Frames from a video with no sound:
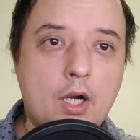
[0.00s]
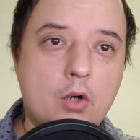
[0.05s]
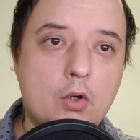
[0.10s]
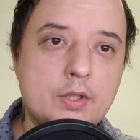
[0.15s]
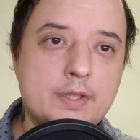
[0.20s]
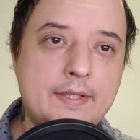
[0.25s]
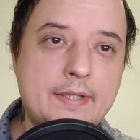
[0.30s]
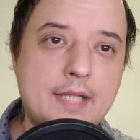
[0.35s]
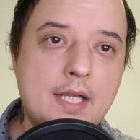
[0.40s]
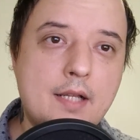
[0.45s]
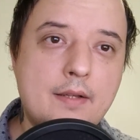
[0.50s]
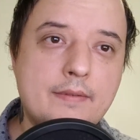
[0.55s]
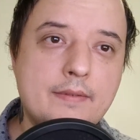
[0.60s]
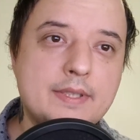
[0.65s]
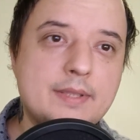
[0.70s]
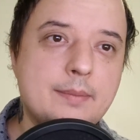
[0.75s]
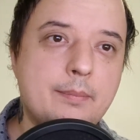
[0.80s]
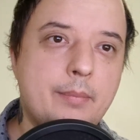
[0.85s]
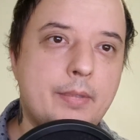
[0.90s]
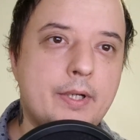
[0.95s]

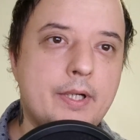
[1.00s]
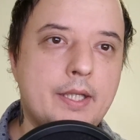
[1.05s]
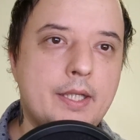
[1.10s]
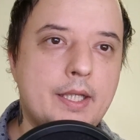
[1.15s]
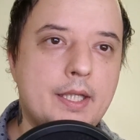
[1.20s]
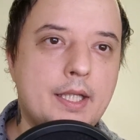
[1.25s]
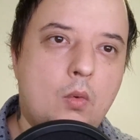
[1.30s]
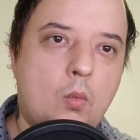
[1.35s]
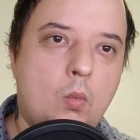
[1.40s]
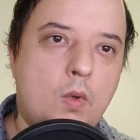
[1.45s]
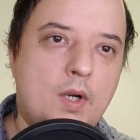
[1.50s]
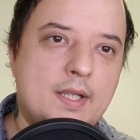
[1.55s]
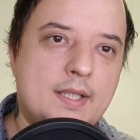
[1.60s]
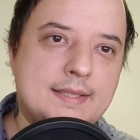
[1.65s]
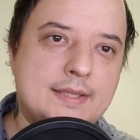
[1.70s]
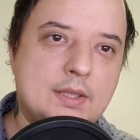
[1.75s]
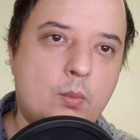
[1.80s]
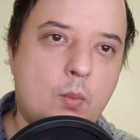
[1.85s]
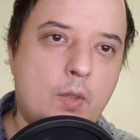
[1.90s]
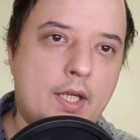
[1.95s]
ourselves. But
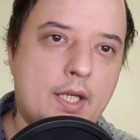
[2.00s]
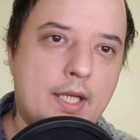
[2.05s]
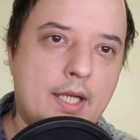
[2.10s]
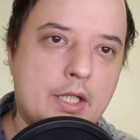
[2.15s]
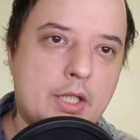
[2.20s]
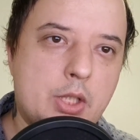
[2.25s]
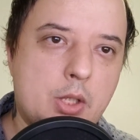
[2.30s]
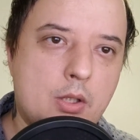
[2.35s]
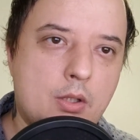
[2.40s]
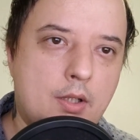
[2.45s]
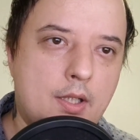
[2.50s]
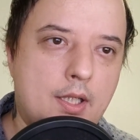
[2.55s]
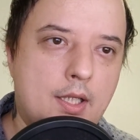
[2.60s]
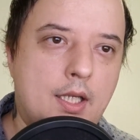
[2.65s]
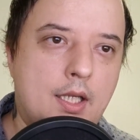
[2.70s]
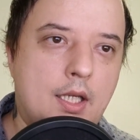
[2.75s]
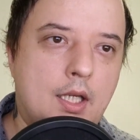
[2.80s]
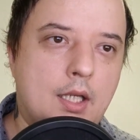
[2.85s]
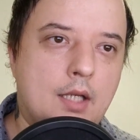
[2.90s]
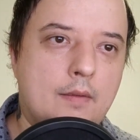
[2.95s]
once we
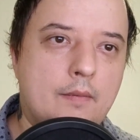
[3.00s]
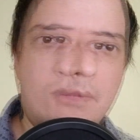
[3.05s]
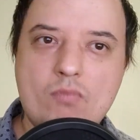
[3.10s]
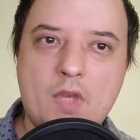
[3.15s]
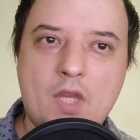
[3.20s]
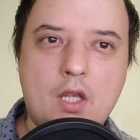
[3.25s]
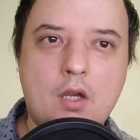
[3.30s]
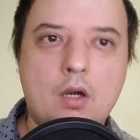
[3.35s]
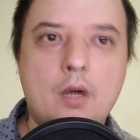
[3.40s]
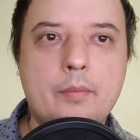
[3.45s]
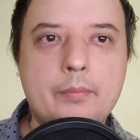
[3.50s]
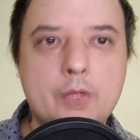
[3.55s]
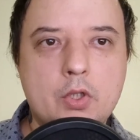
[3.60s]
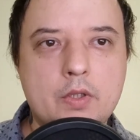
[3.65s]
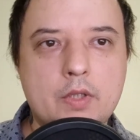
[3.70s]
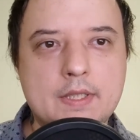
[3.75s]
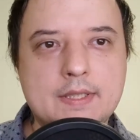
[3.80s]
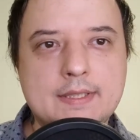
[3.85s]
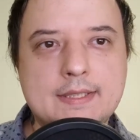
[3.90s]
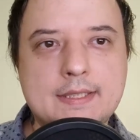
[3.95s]
actually come to
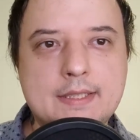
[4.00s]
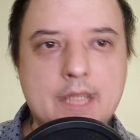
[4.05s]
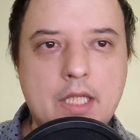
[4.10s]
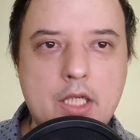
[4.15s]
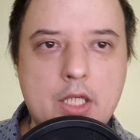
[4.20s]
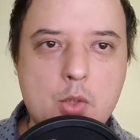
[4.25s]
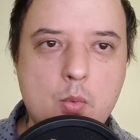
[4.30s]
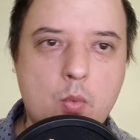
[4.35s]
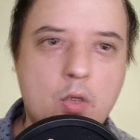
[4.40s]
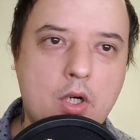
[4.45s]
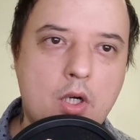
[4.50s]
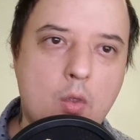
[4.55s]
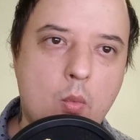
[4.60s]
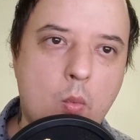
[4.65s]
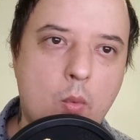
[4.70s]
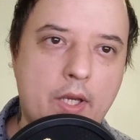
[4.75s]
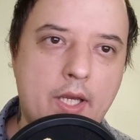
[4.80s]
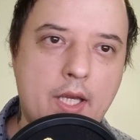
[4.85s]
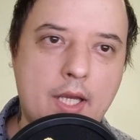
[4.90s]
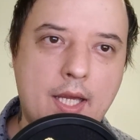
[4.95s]
this stage where
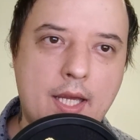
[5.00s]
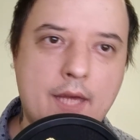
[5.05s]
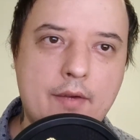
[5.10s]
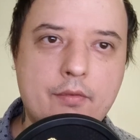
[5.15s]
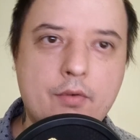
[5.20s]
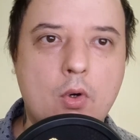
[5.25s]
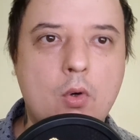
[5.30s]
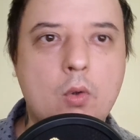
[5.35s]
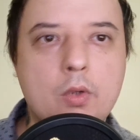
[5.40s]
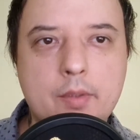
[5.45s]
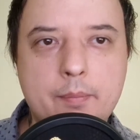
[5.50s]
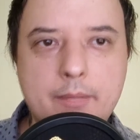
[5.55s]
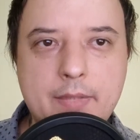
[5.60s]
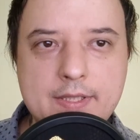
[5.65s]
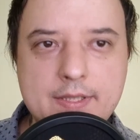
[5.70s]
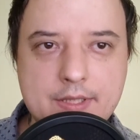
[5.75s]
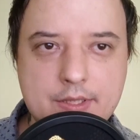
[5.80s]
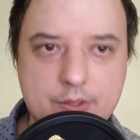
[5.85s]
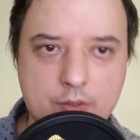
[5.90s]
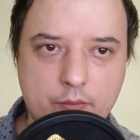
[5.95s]
we have all the
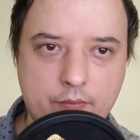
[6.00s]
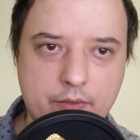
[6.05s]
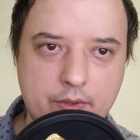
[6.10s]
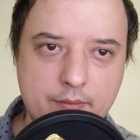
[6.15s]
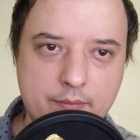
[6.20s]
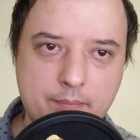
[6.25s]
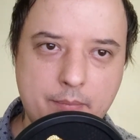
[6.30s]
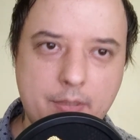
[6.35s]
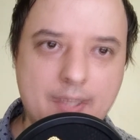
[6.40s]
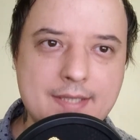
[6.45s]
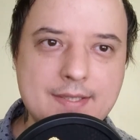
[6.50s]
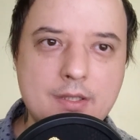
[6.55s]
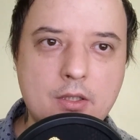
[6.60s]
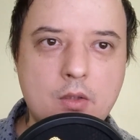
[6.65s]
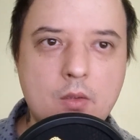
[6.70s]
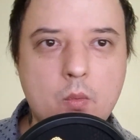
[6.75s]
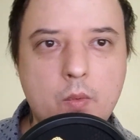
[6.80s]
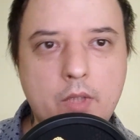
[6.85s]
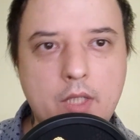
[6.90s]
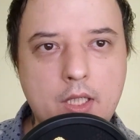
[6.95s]
pieces of the
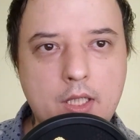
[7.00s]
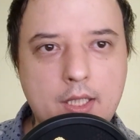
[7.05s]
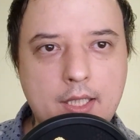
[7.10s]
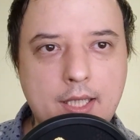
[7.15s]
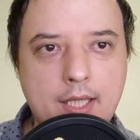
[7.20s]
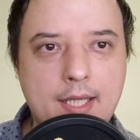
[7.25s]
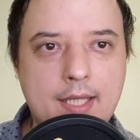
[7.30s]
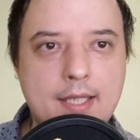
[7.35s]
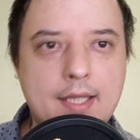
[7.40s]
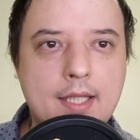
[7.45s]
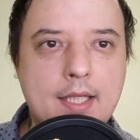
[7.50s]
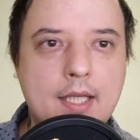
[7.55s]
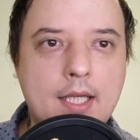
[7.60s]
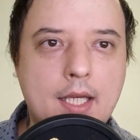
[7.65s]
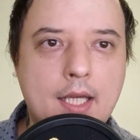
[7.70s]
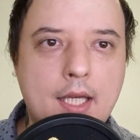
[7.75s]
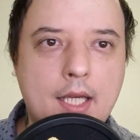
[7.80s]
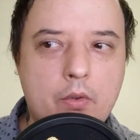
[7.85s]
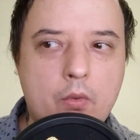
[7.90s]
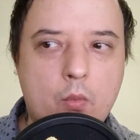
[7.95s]
puzzle, we can
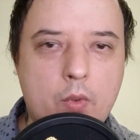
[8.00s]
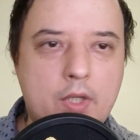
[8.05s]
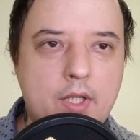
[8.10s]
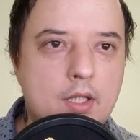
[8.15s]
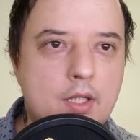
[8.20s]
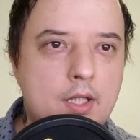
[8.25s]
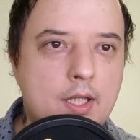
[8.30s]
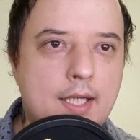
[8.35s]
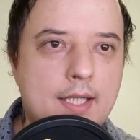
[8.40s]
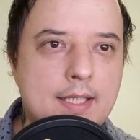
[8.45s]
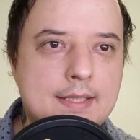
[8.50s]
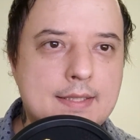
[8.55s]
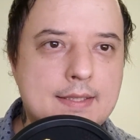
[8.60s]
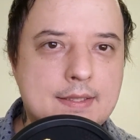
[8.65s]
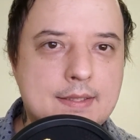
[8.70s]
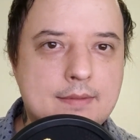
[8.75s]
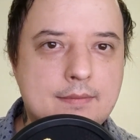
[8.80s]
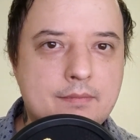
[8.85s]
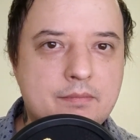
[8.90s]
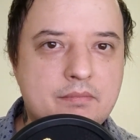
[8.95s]

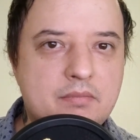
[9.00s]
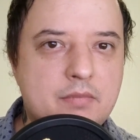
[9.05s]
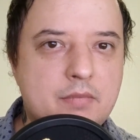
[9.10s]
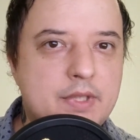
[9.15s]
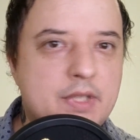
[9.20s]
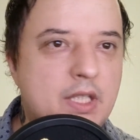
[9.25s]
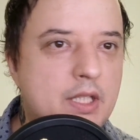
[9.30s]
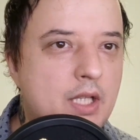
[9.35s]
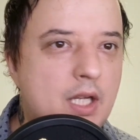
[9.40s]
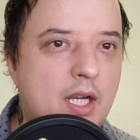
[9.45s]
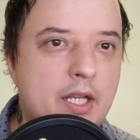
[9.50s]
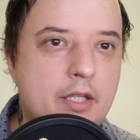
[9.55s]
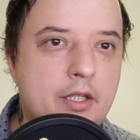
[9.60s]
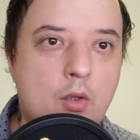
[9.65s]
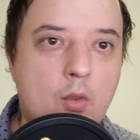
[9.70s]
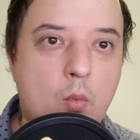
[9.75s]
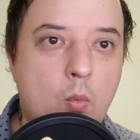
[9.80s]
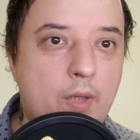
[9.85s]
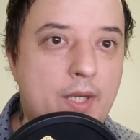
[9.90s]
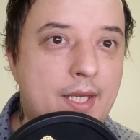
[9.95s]
realize that either
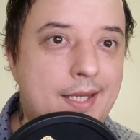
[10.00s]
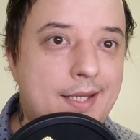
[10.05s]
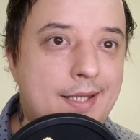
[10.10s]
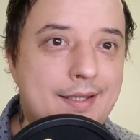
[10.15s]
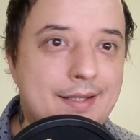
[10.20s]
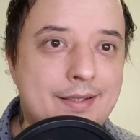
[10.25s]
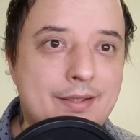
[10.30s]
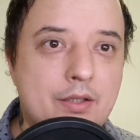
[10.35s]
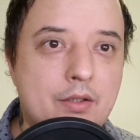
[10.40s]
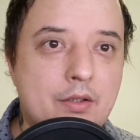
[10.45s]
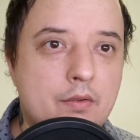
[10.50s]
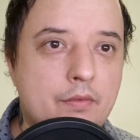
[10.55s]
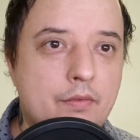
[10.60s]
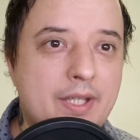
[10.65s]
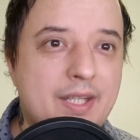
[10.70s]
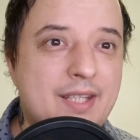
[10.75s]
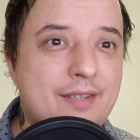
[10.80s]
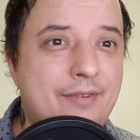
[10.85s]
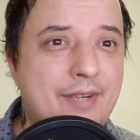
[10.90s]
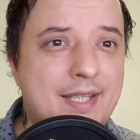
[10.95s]
we
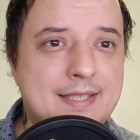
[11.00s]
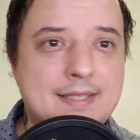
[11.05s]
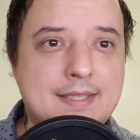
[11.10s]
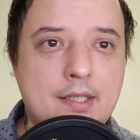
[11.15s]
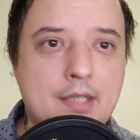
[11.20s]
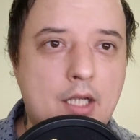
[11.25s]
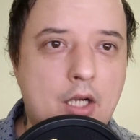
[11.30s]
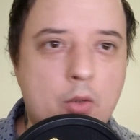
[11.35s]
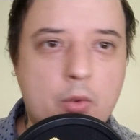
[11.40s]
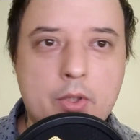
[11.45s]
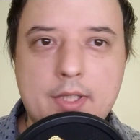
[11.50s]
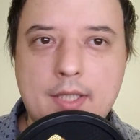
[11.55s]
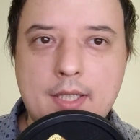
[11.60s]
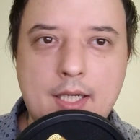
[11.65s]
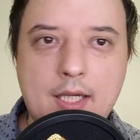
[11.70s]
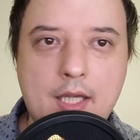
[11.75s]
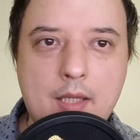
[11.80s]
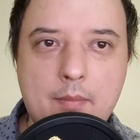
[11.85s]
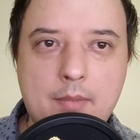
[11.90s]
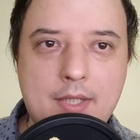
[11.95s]
invested our
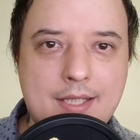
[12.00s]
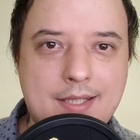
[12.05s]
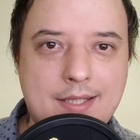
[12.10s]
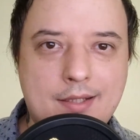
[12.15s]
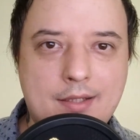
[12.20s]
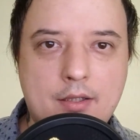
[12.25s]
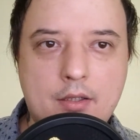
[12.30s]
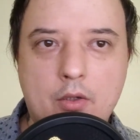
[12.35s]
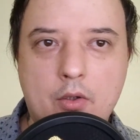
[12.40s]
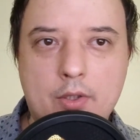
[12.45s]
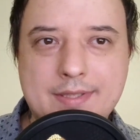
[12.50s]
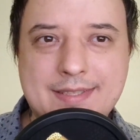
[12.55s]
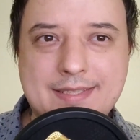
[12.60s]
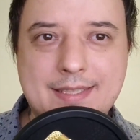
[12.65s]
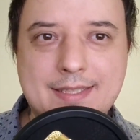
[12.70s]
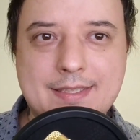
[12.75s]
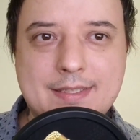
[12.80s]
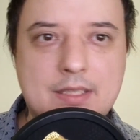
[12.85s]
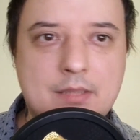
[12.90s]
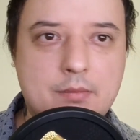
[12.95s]
time in the
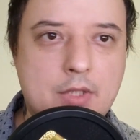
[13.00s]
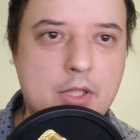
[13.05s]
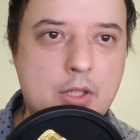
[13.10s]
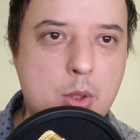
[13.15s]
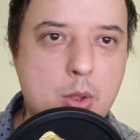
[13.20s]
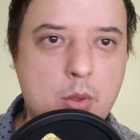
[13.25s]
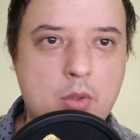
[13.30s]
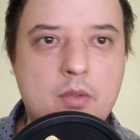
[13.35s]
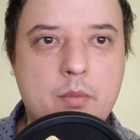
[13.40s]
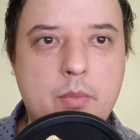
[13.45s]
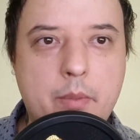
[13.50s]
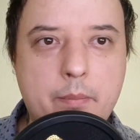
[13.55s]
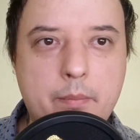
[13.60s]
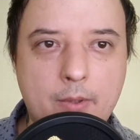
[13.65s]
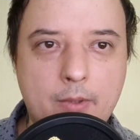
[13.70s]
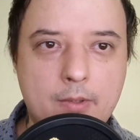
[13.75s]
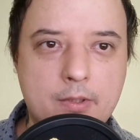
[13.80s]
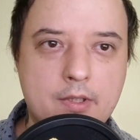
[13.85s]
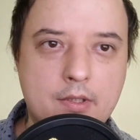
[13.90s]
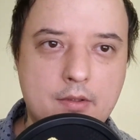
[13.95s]
system that shouldn't be
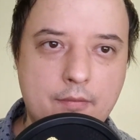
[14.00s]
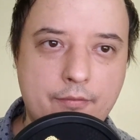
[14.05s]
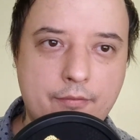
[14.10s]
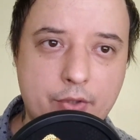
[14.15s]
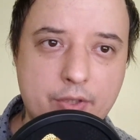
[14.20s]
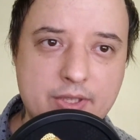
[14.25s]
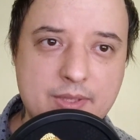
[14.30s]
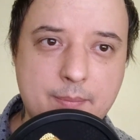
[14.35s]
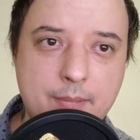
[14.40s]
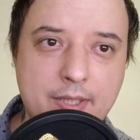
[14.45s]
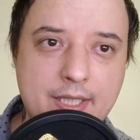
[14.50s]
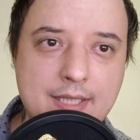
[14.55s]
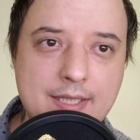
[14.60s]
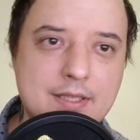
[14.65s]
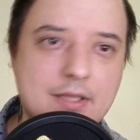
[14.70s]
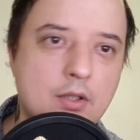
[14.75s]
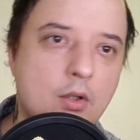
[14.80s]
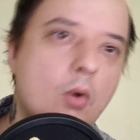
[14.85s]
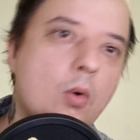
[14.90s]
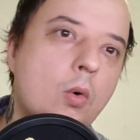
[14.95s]
built in the first
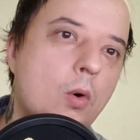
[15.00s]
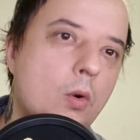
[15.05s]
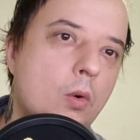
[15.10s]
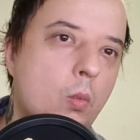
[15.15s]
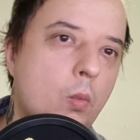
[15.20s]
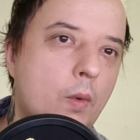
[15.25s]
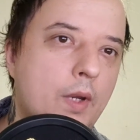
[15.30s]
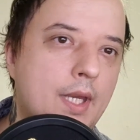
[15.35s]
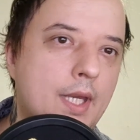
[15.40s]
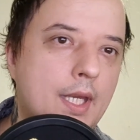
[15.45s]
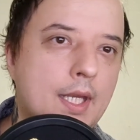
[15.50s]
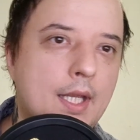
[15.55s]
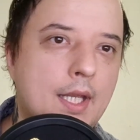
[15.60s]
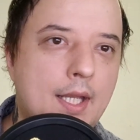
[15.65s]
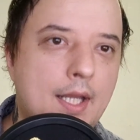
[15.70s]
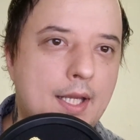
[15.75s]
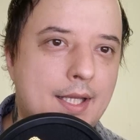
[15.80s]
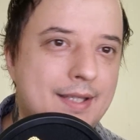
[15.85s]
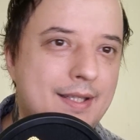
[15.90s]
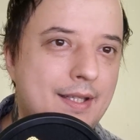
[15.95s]
place, or we
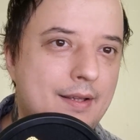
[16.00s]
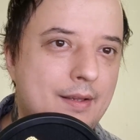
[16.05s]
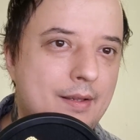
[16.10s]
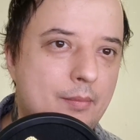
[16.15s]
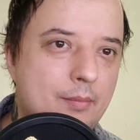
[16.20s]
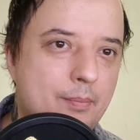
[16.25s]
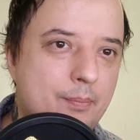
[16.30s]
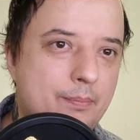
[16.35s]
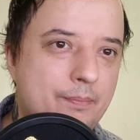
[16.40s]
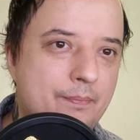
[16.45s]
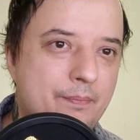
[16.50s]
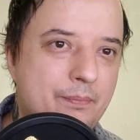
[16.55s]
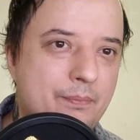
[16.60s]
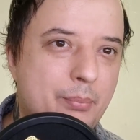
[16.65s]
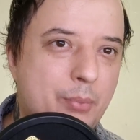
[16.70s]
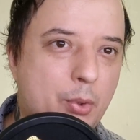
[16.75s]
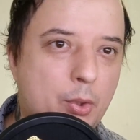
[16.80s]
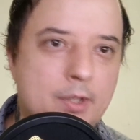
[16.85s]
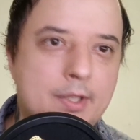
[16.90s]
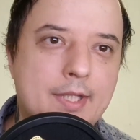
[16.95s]
didn't
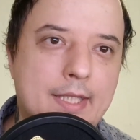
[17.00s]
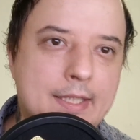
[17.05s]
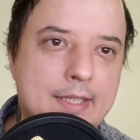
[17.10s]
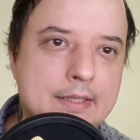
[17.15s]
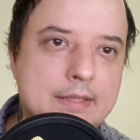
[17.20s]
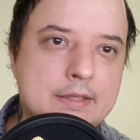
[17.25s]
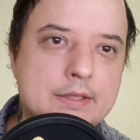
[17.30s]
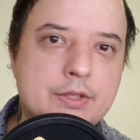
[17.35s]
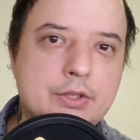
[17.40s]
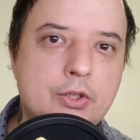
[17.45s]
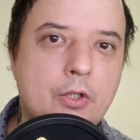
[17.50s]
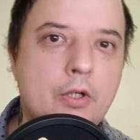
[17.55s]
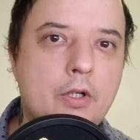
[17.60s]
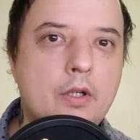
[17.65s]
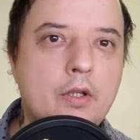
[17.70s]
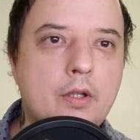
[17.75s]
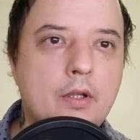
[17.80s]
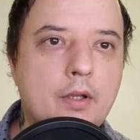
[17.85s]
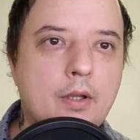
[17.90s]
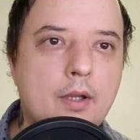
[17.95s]
predict
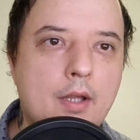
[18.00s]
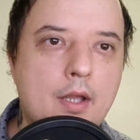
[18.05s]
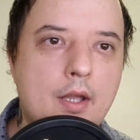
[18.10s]
certain